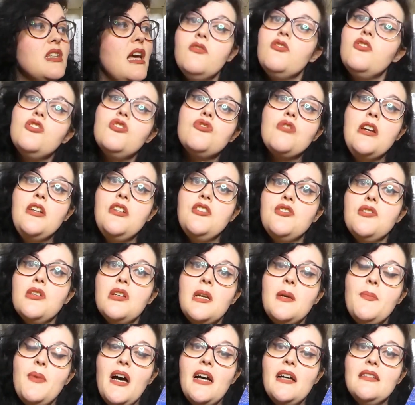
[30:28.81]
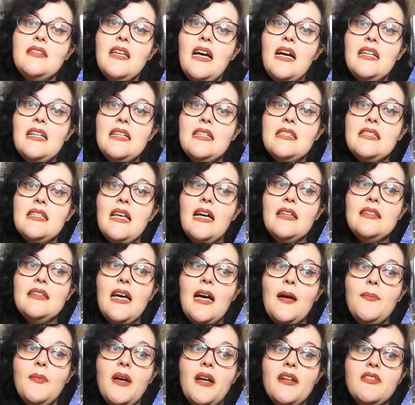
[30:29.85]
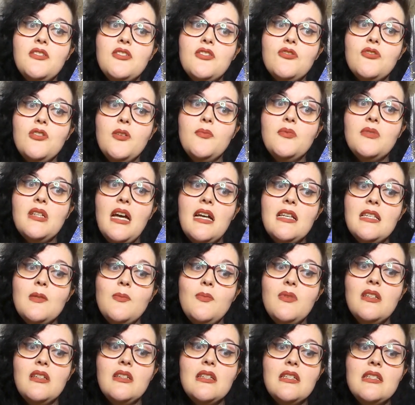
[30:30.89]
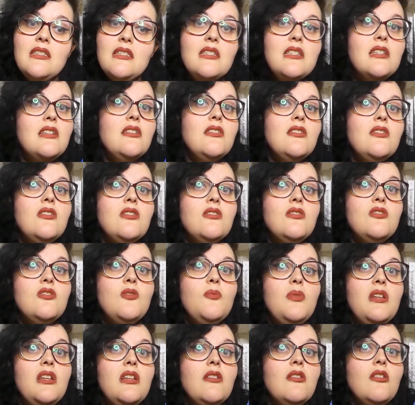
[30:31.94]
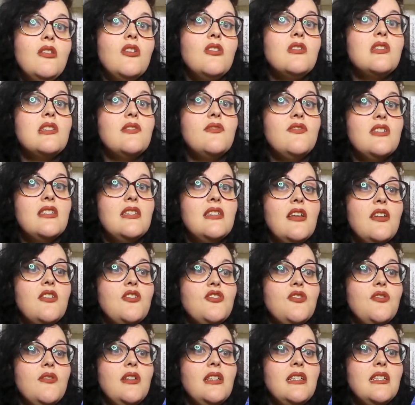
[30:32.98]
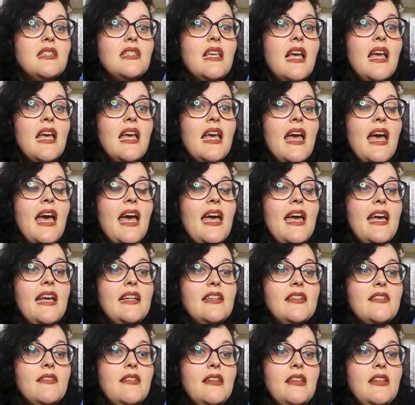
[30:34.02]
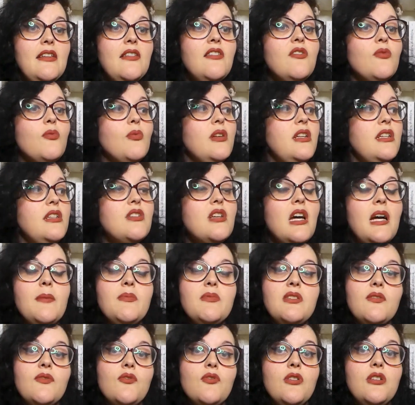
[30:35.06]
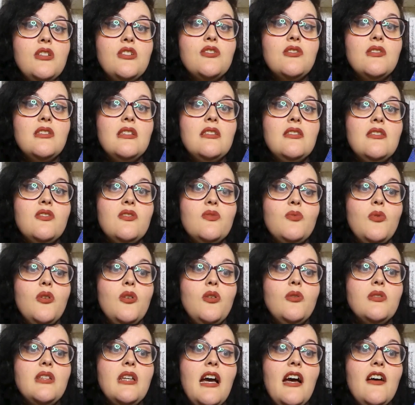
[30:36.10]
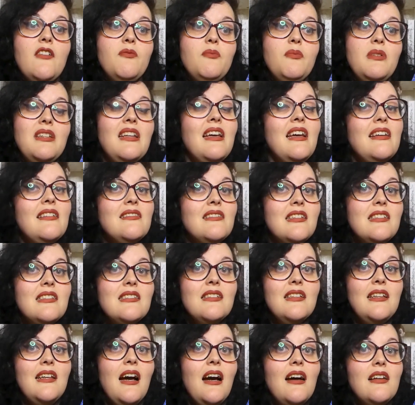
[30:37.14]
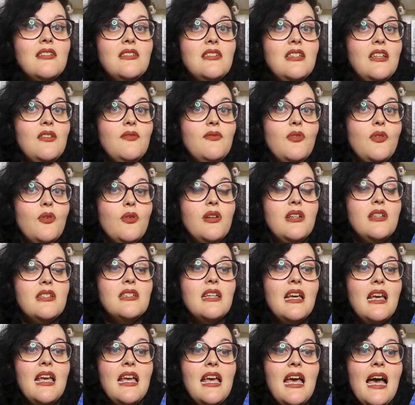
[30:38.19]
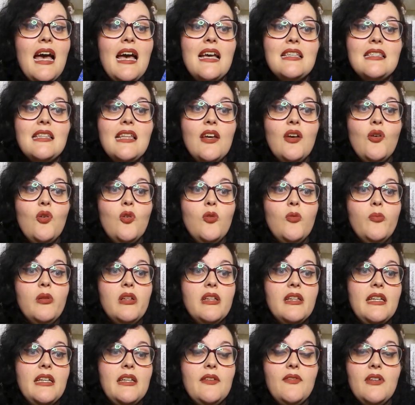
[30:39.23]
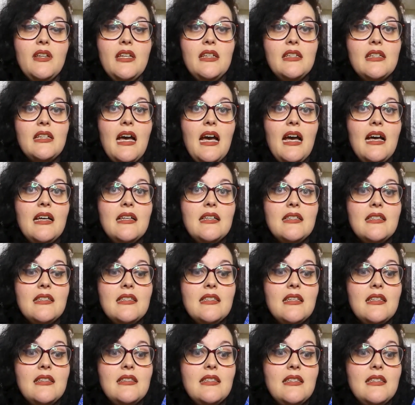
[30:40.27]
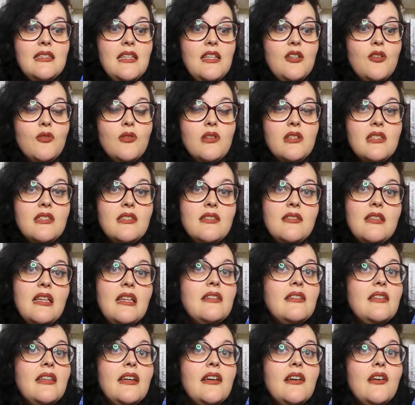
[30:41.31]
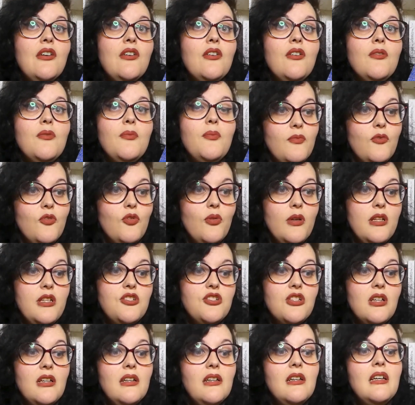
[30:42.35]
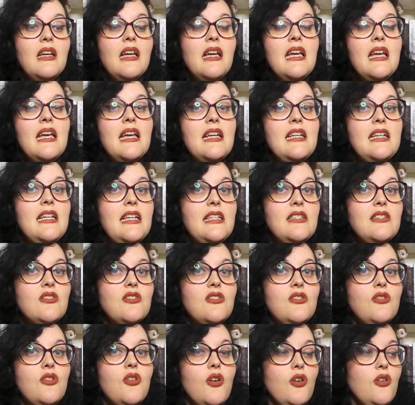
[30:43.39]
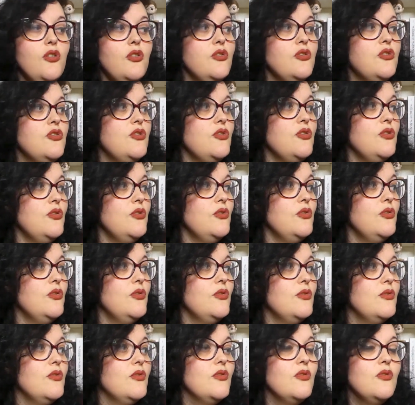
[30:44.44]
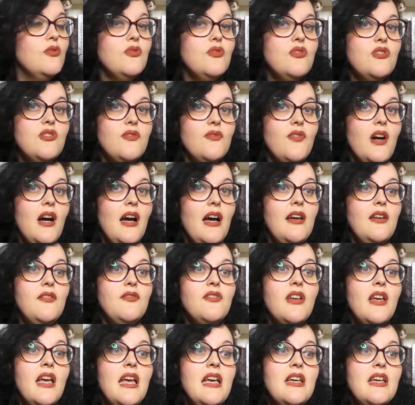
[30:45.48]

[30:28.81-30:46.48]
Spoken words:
The strange thing about that is that that manuscript has been considered to be lost for centuries, and the 3 types of creatures in this world have been endlessly hunting for it, as they all believe it has secrets that their creature needs to know to survive.